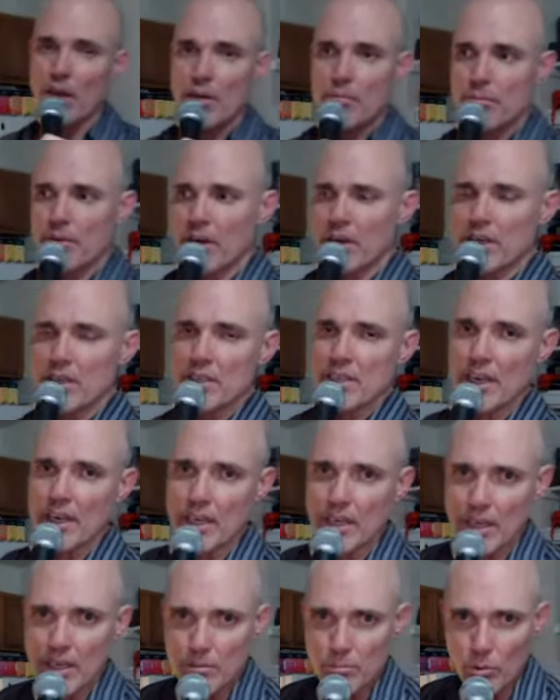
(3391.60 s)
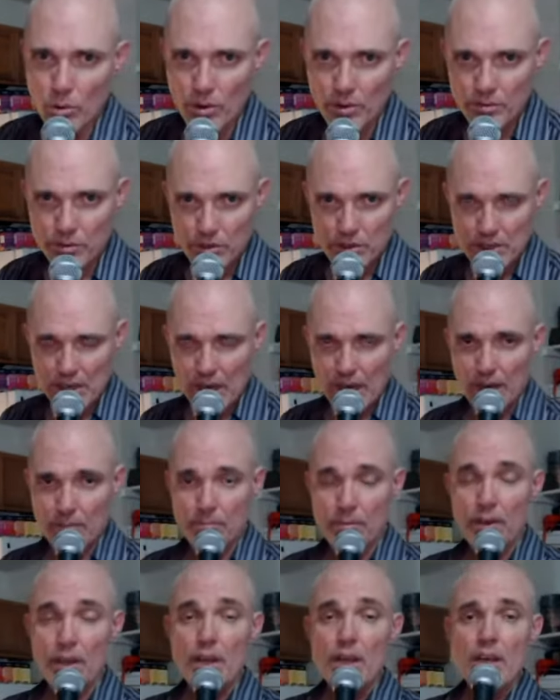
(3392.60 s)
gonna take any more of your time.
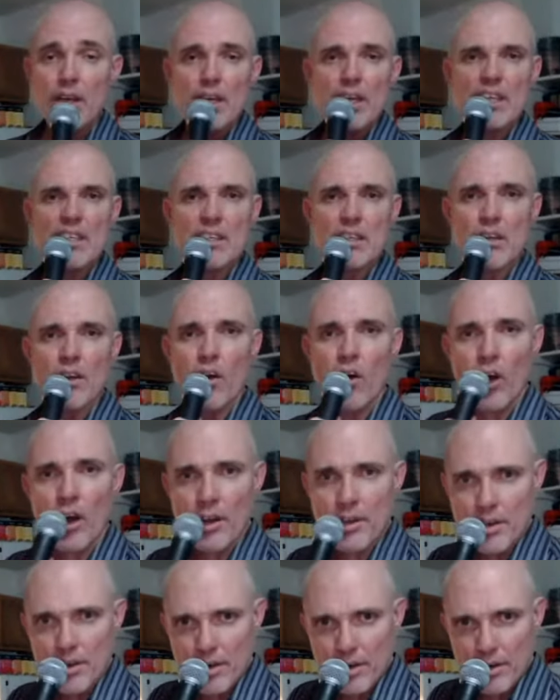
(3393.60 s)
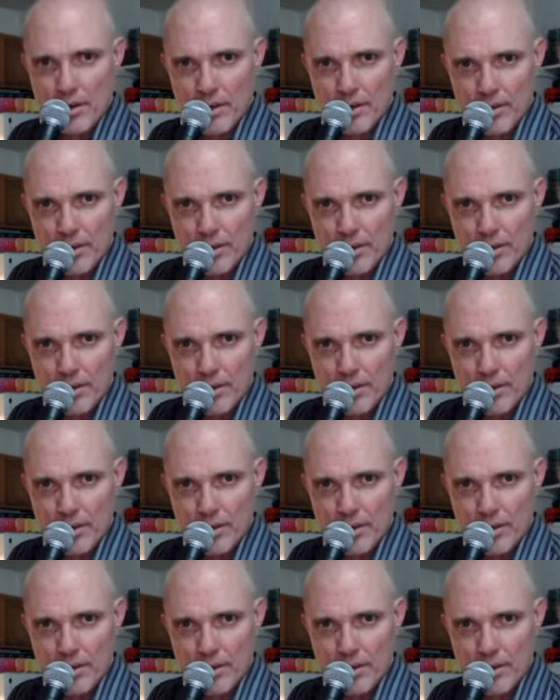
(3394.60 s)
It's an honor.